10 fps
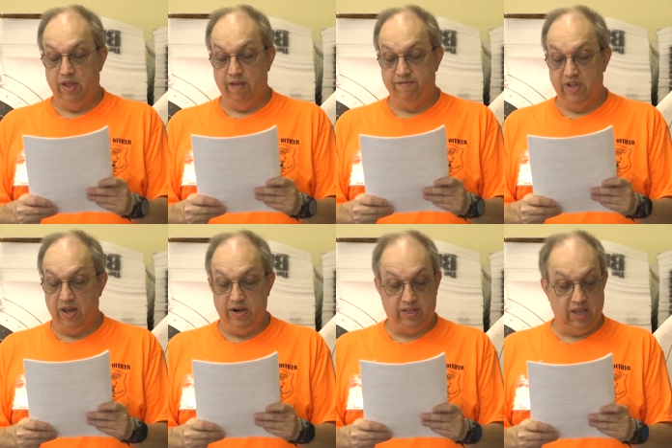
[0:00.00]
If
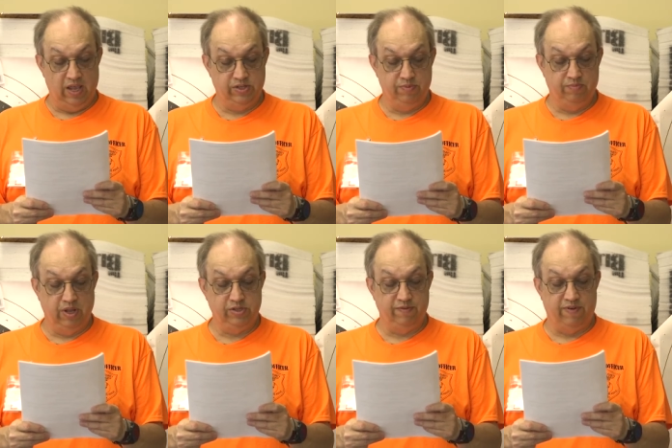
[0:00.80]
not in a case,
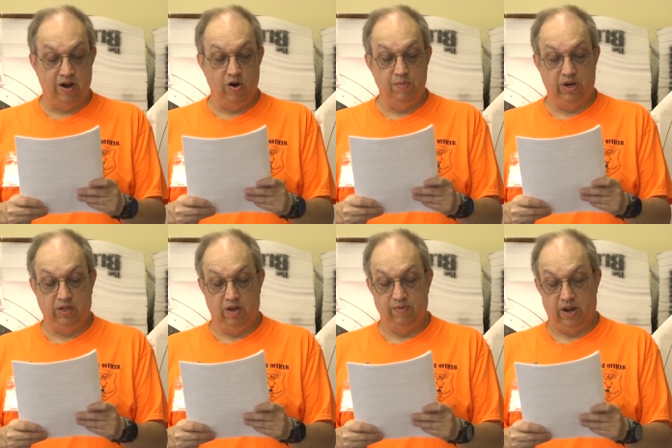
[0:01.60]
place the firearm in a
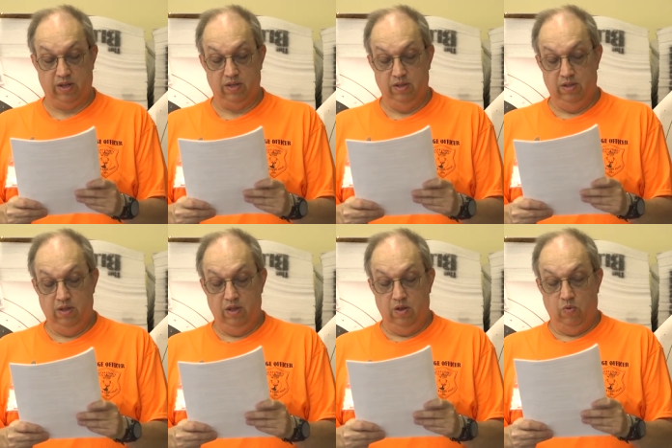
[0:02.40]
gun rack.
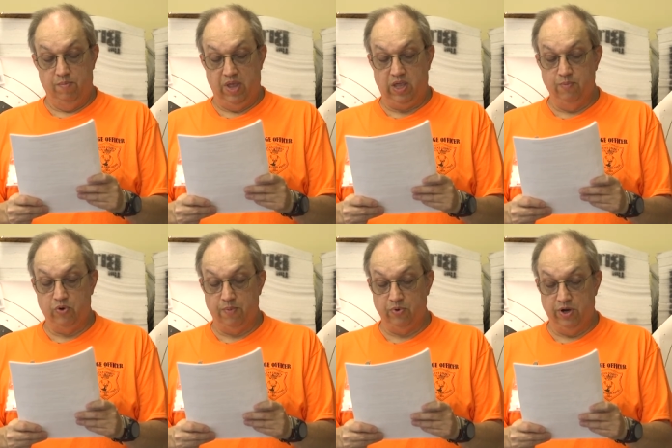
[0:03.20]
When making
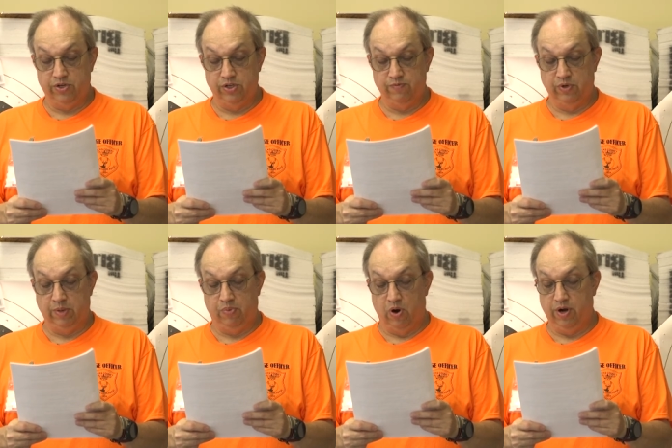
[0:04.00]
preparations for
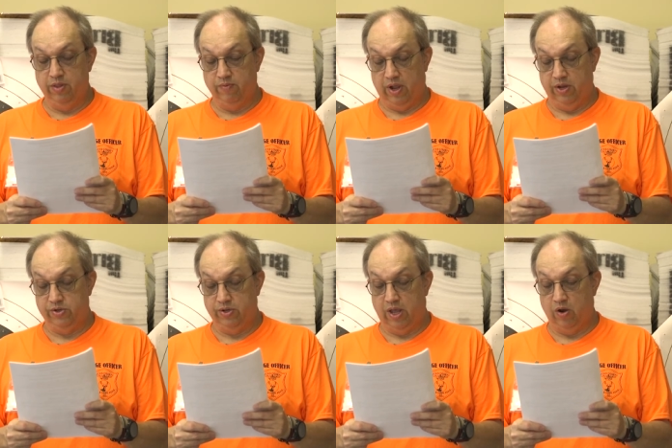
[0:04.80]
departing the
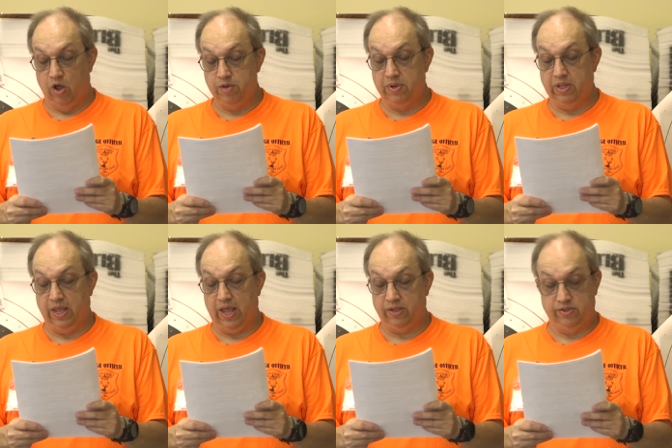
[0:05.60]
range and
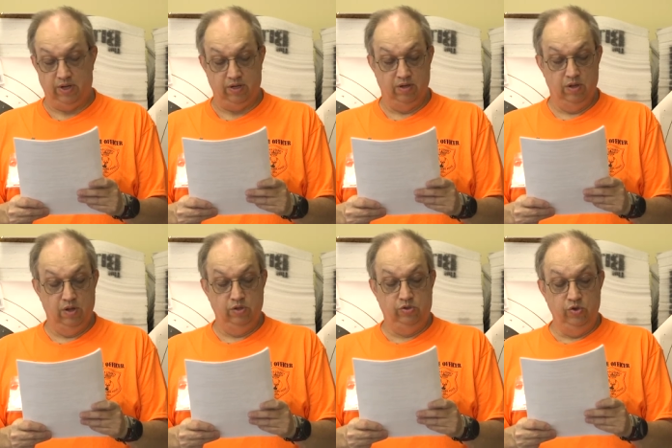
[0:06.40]
ultimately exiting,
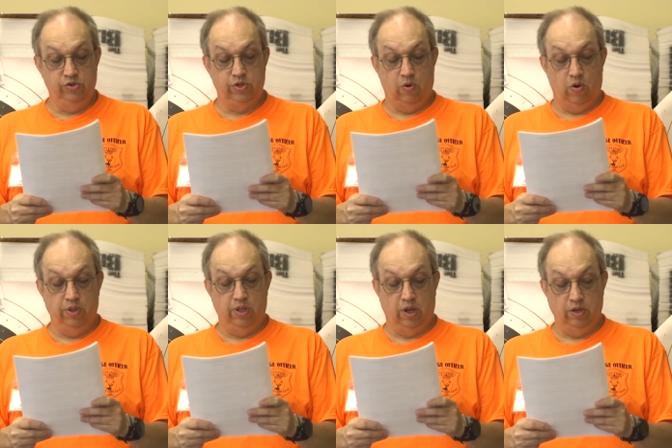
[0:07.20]
do so
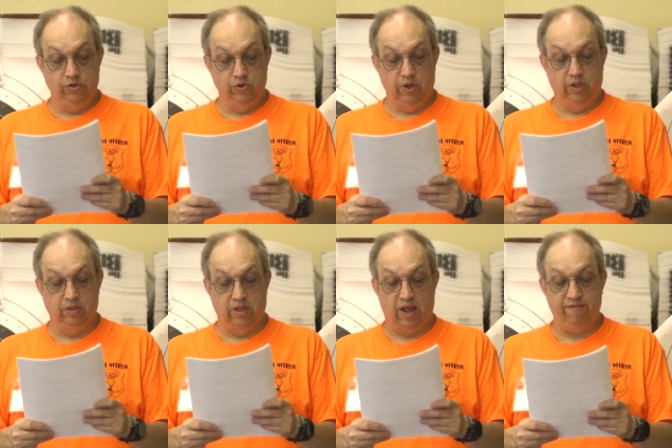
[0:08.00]
only during
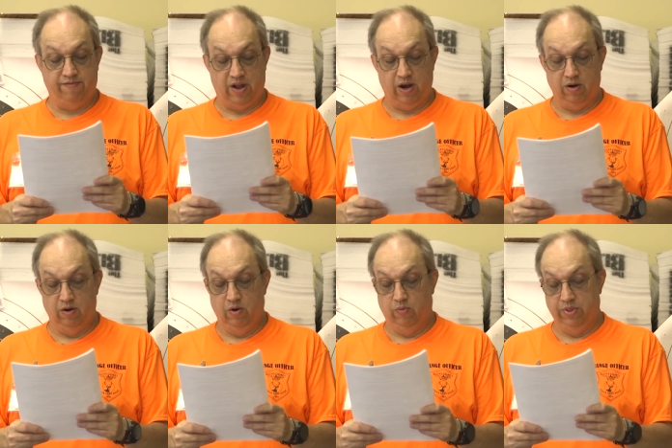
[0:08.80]
live fire
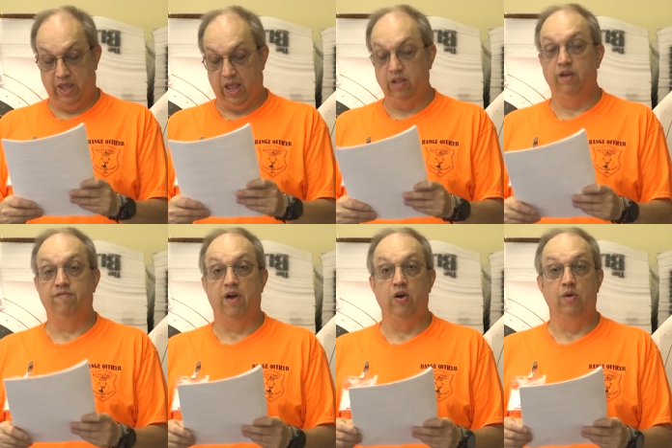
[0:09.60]
when the handling of
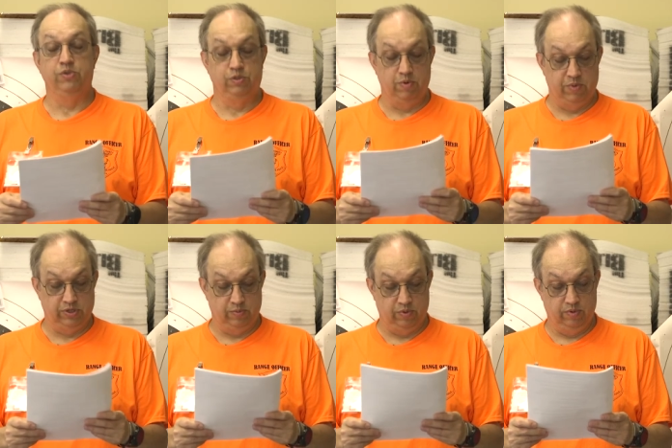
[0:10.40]
firearms is
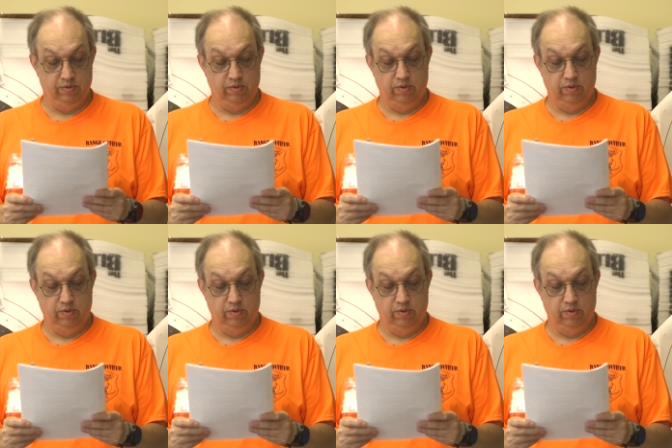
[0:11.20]
permissible.